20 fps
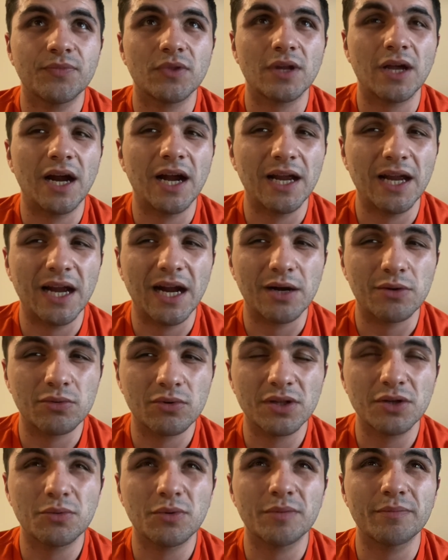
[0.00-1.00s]
I
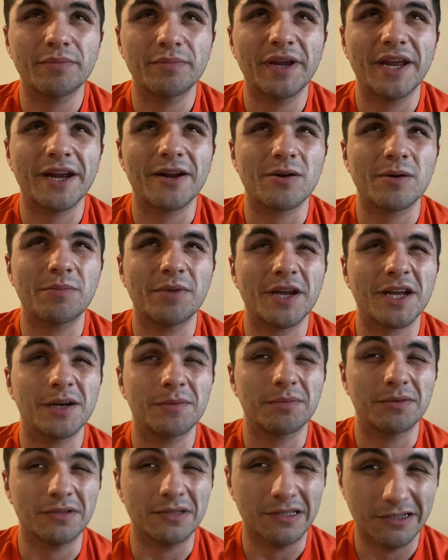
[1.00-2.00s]
really want Baker to pick it up
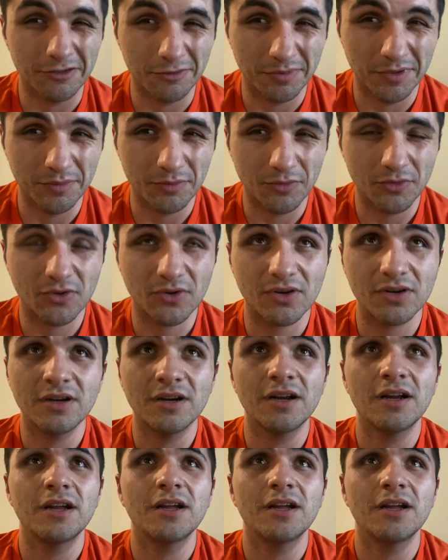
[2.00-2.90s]
a little bit more.